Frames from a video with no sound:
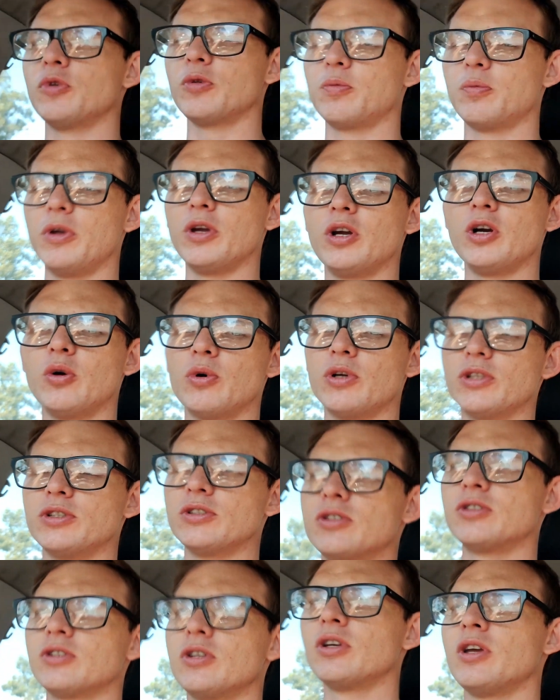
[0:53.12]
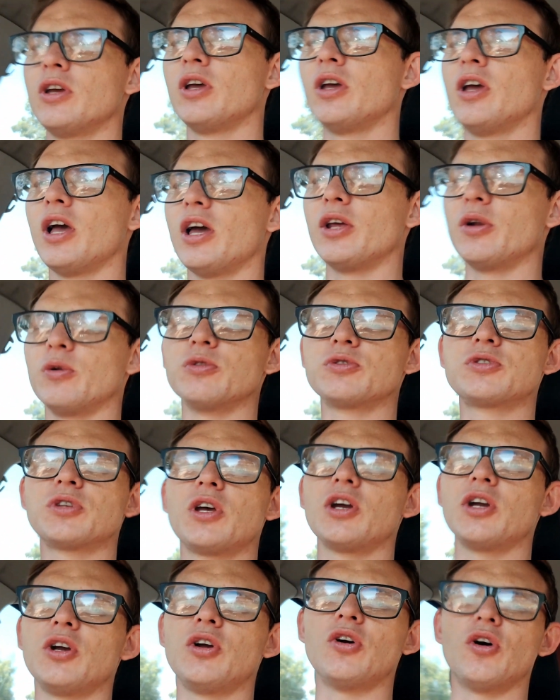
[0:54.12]
with bigger ones. And also
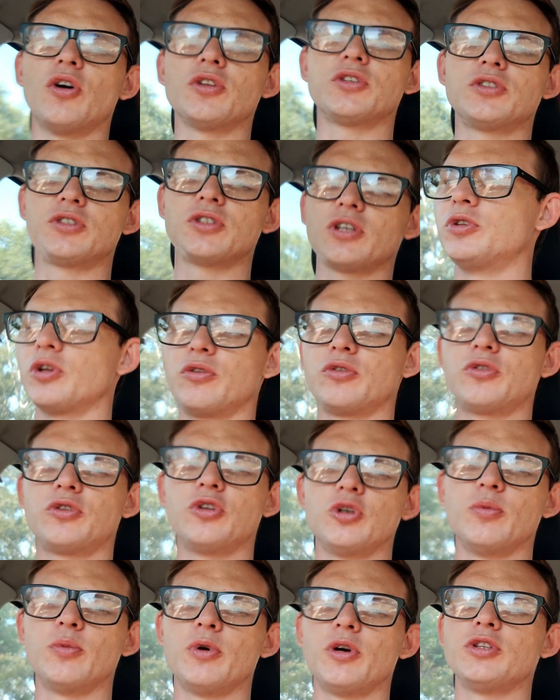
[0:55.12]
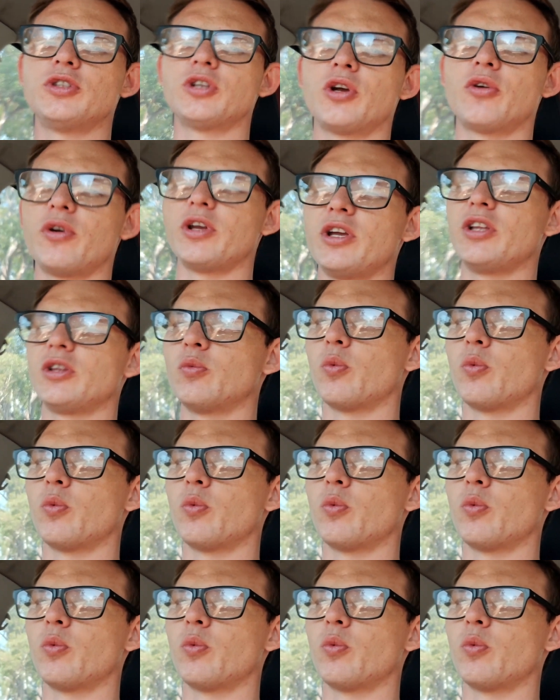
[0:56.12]
I got the turbo direct